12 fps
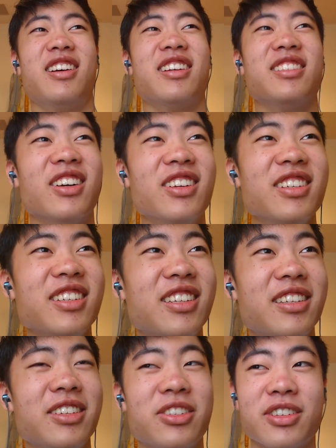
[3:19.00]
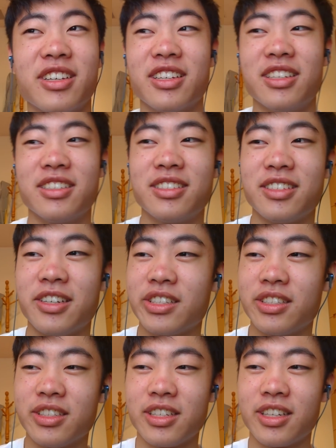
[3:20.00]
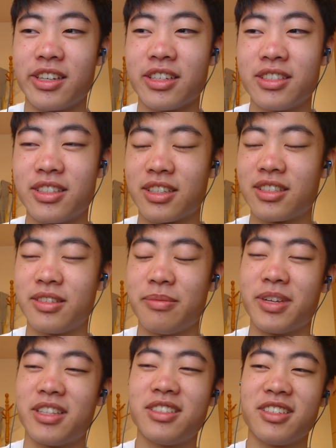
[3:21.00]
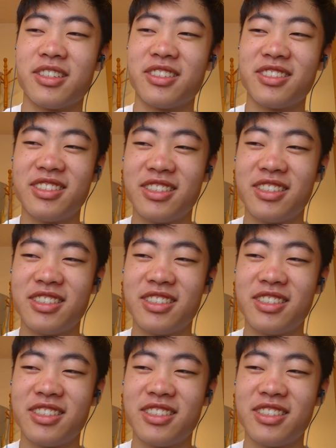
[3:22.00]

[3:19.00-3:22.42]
I started doing it seriously like six months ago.